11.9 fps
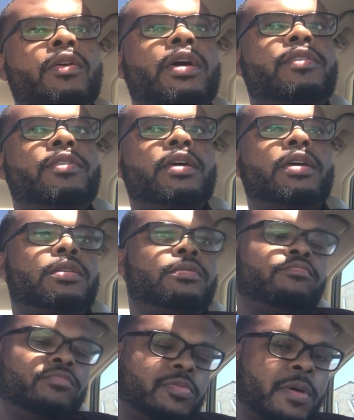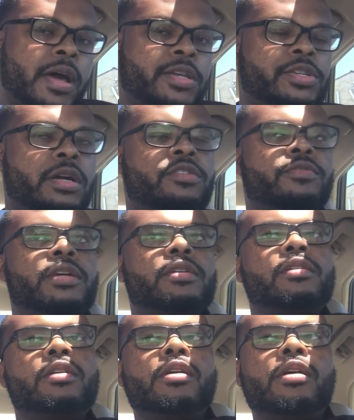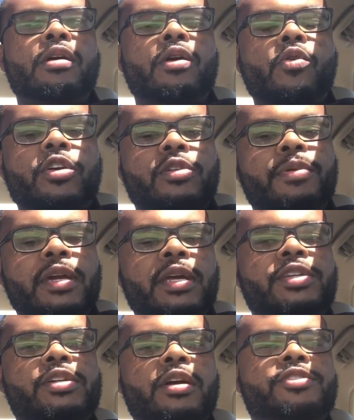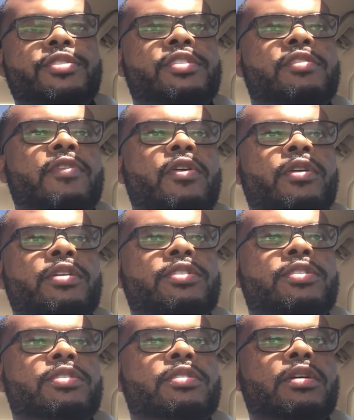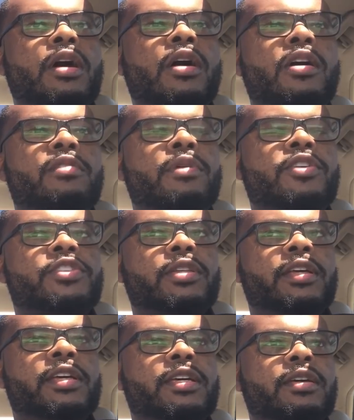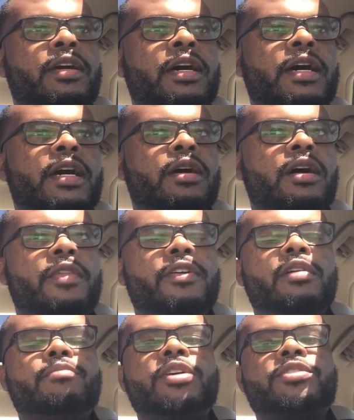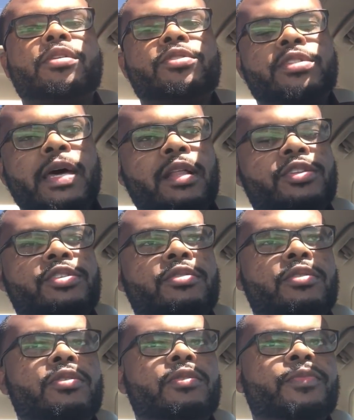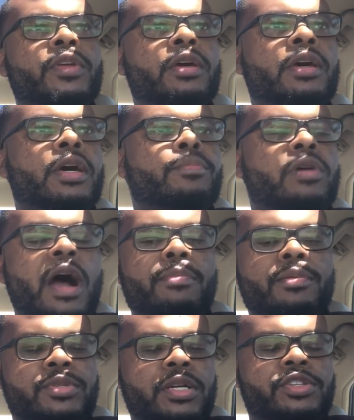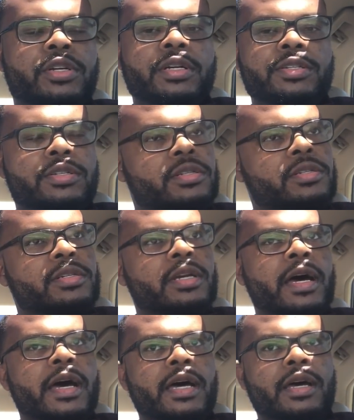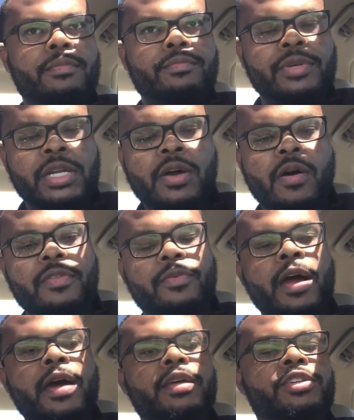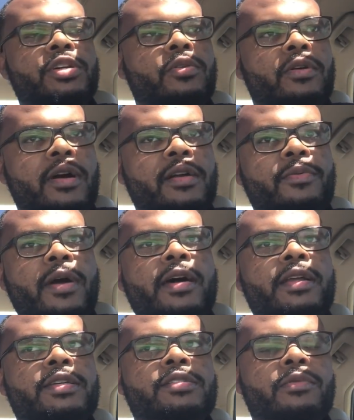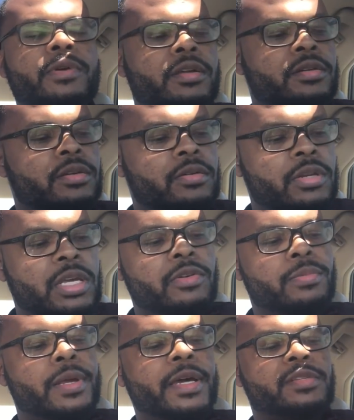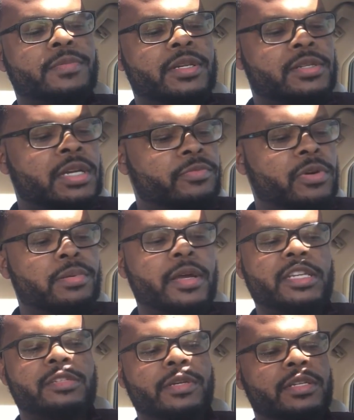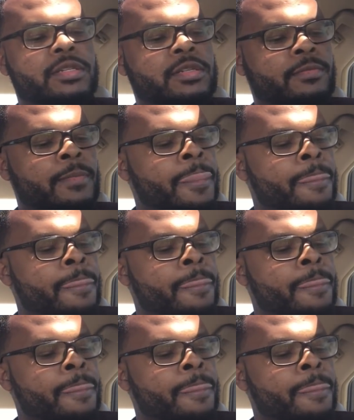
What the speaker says: and then spine surgery. Orthopedic surgeons focus on mostly other musculoskeletal problems such as knee arthritis, shoulder arthritis. So we can do knee replacements, hip replacements.